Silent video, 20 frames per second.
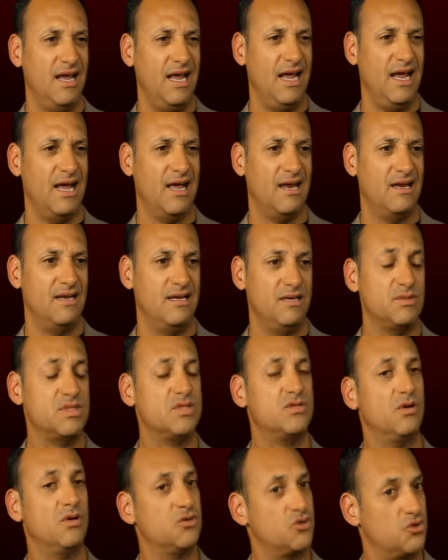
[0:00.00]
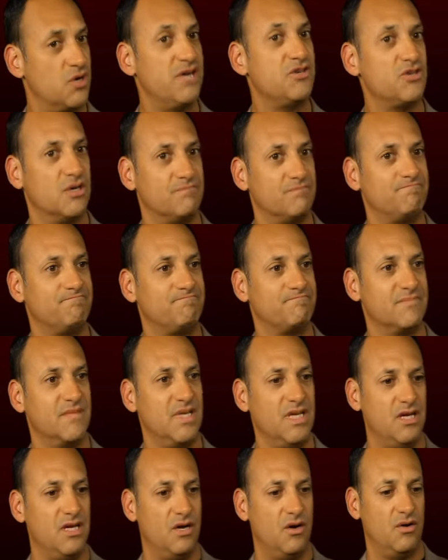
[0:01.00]
And he was a total stranger,
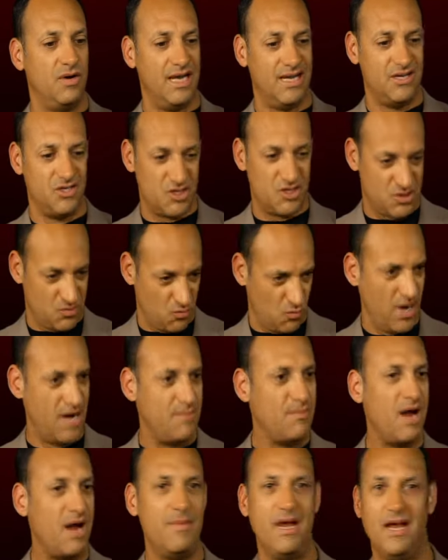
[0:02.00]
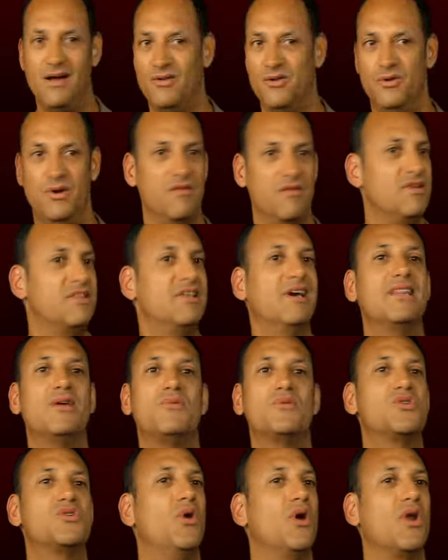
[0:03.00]
you know, and just read my mail, knew everything that
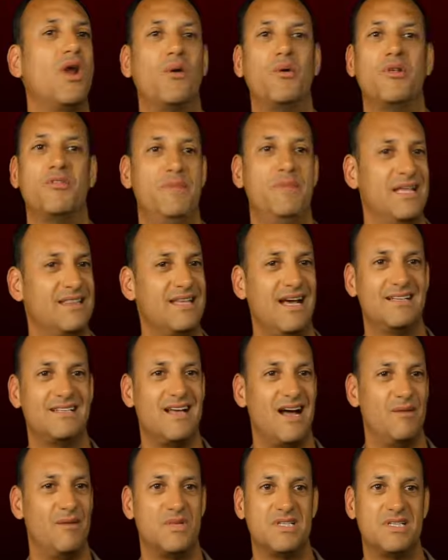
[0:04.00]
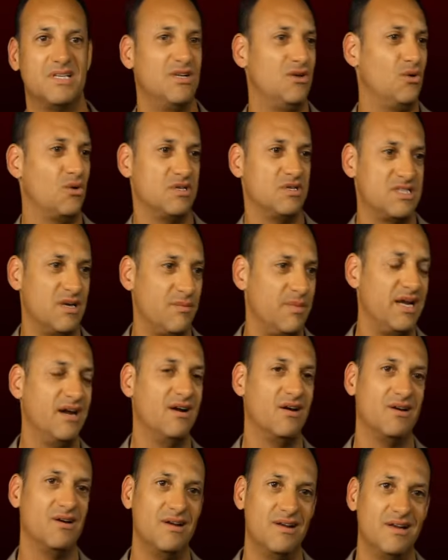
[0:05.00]
was going on with me at that time, and said, The Lord sent me
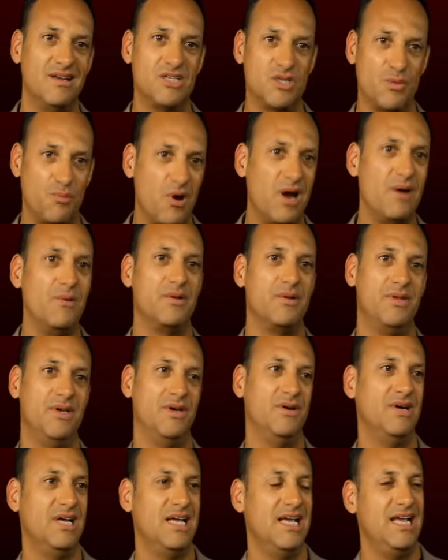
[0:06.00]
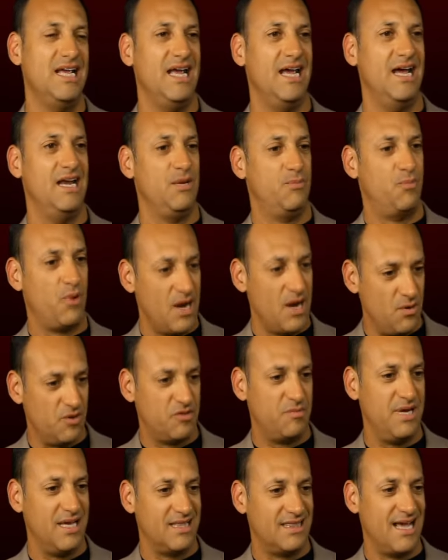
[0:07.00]
here to pray with you. And he prayed
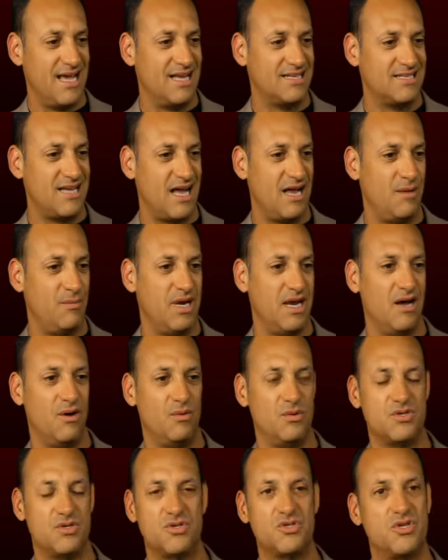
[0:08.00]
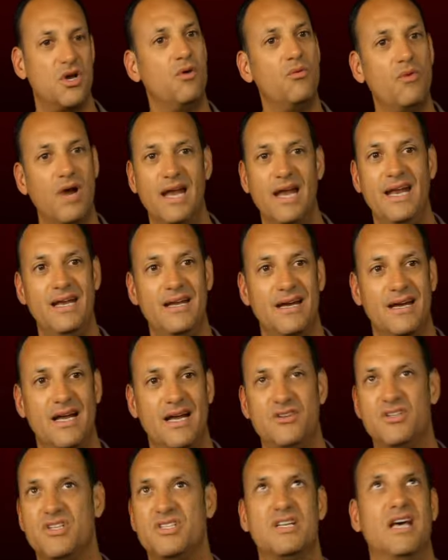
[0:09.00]
with me at that time, and I was so ready. And
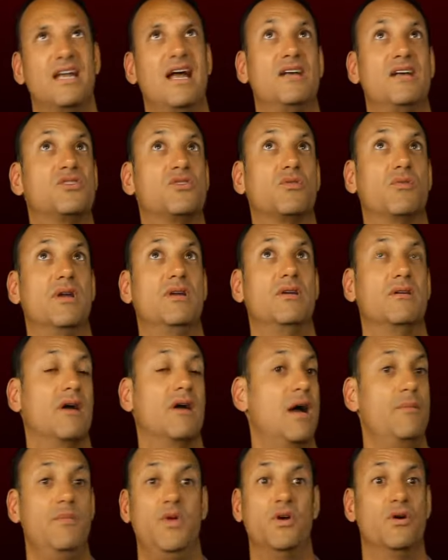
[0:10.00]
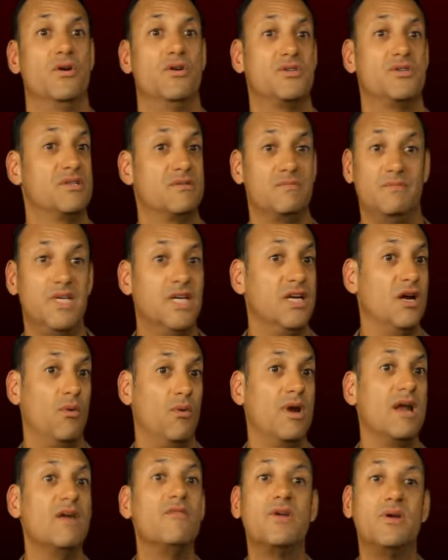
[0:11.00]
I just said, I surrender. I'm yours. You know,
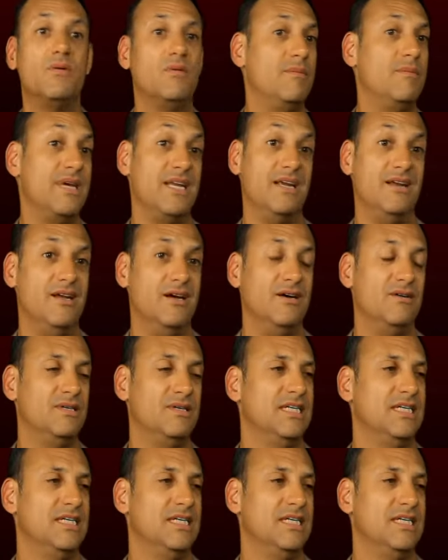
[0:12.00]
whatever you want me to do.